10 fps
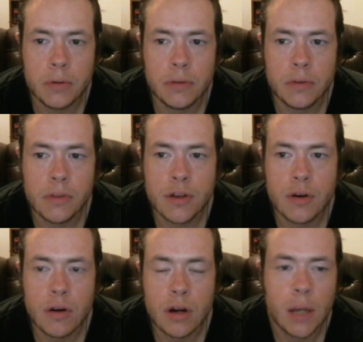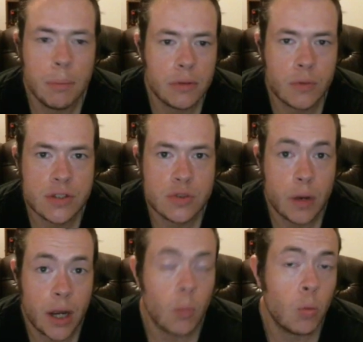There are a couple of reasons
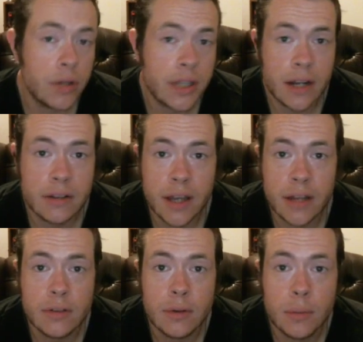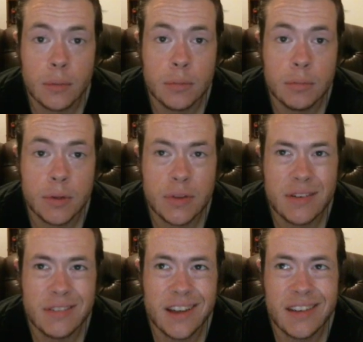why I would get a tattoo, but
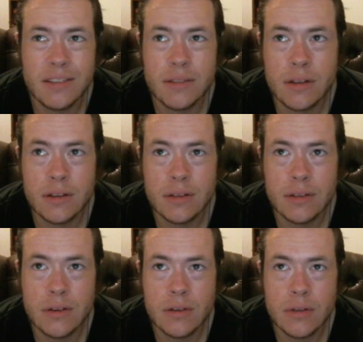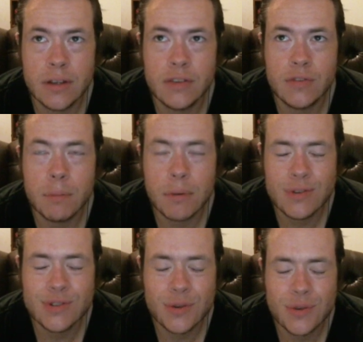it's for
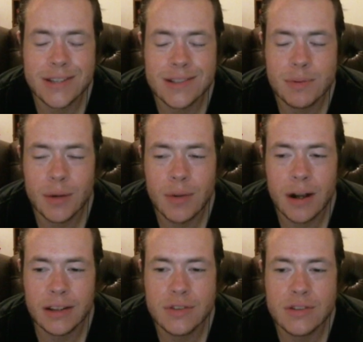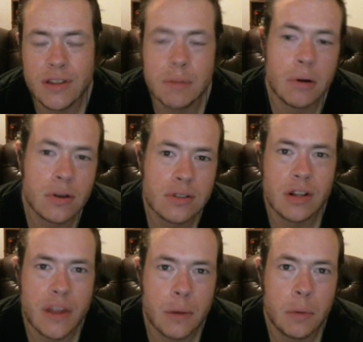personal reasons. But ironically, there's nothing
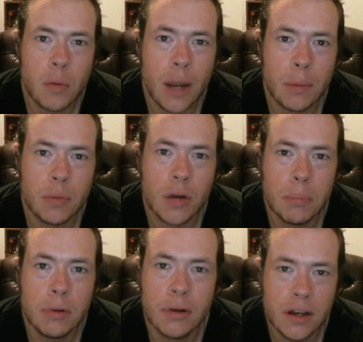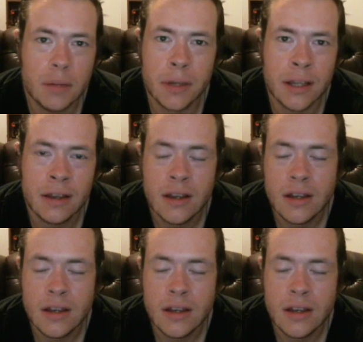personal that I would want to put on me.